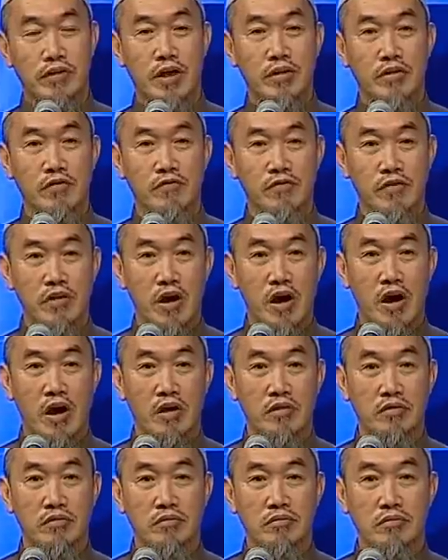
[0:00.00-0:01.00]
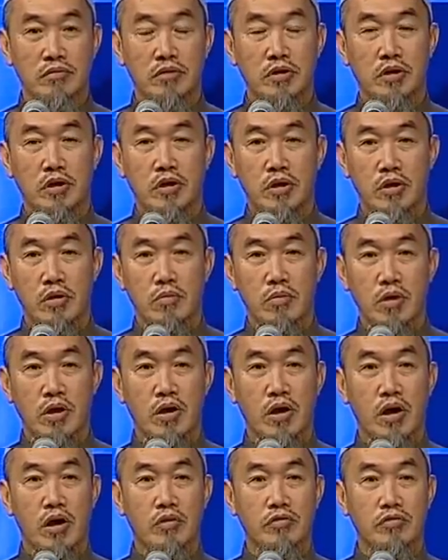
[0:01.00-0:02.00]
a son of God
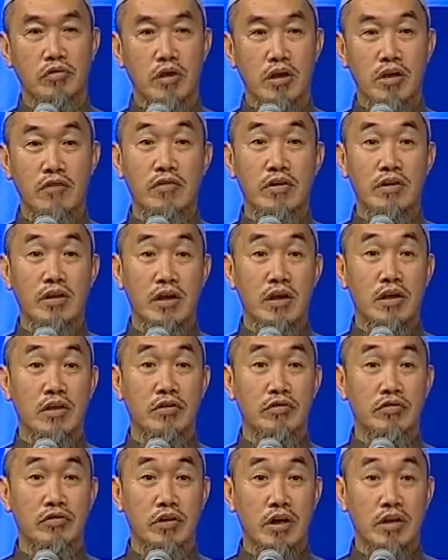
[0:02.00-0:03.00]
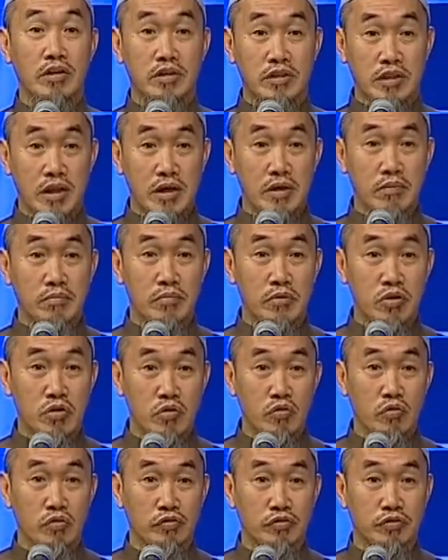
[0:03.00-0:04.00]
because even is a term
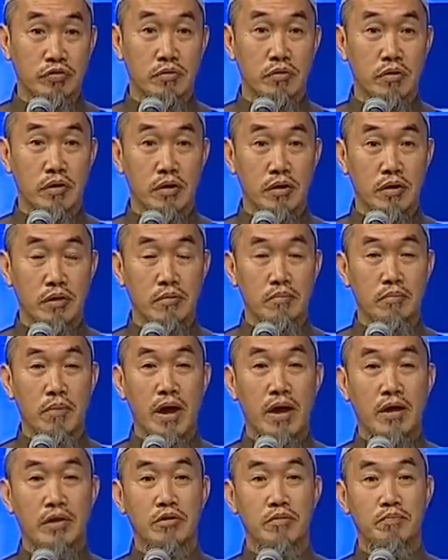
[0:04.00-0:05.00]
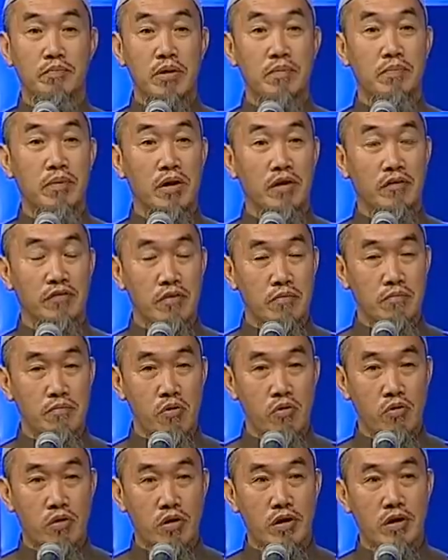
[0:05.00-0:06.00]
used uh, by the people of the
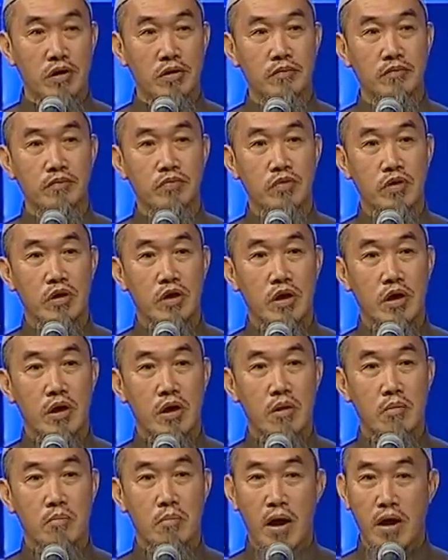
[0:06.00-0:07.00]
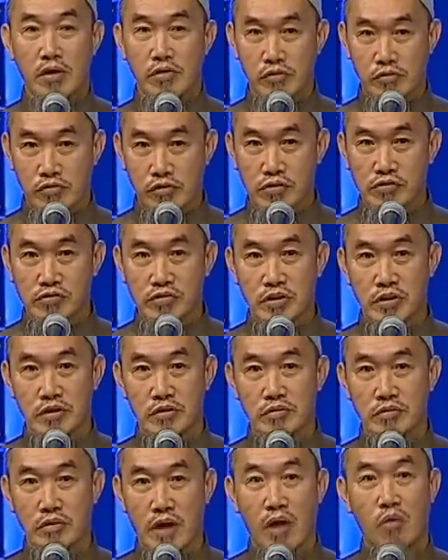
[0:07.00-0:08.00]
book by the
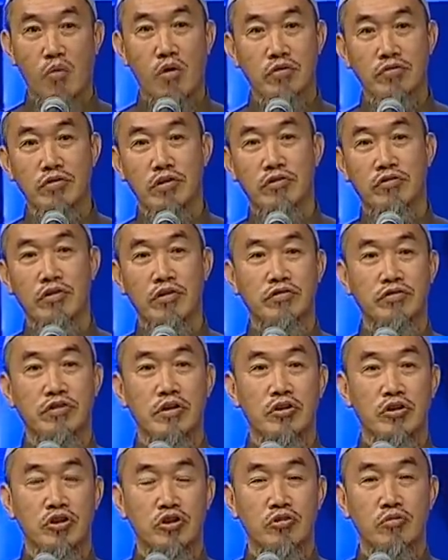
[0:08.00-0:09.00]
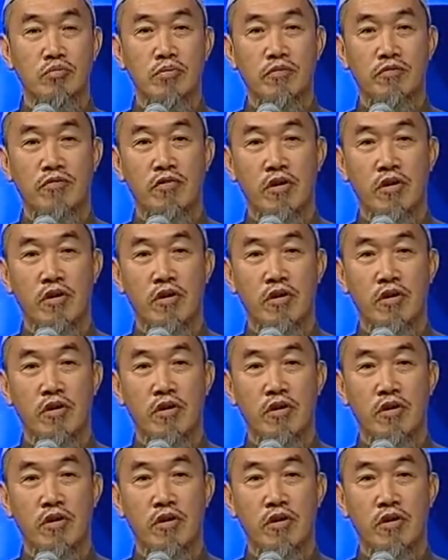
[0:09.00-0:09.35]
Christian. I was a Christian too